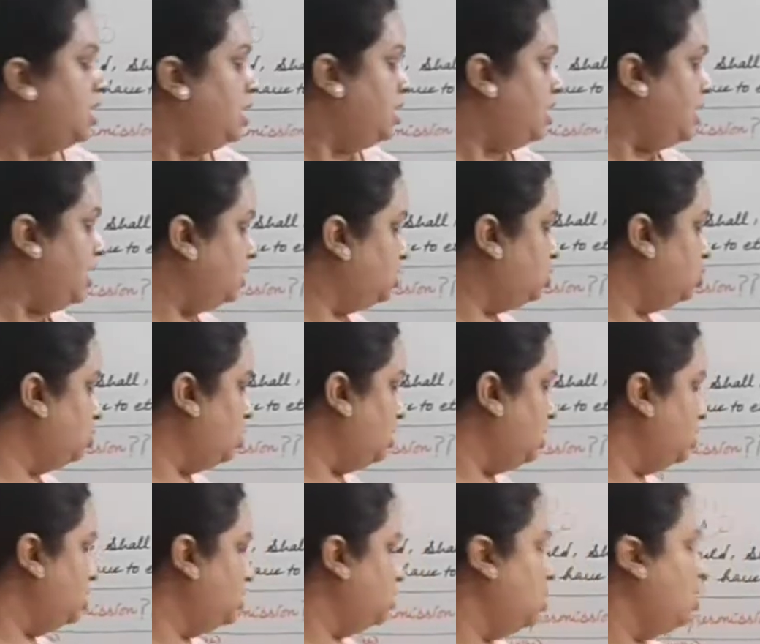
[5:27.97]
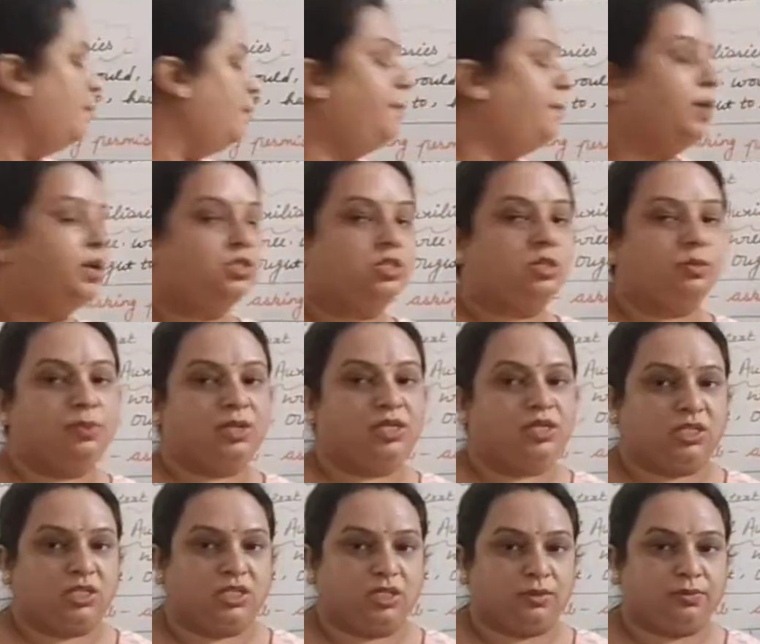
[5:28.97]
Next one is
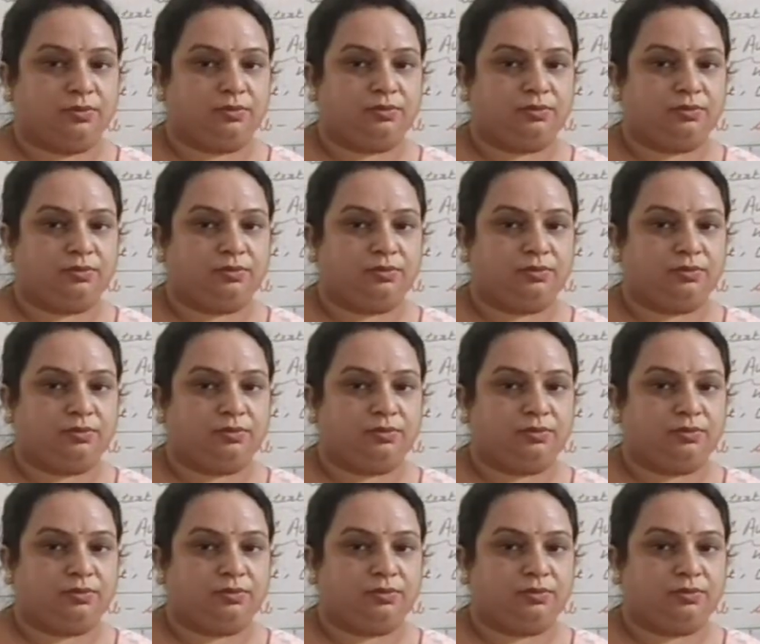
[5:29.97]
possibility.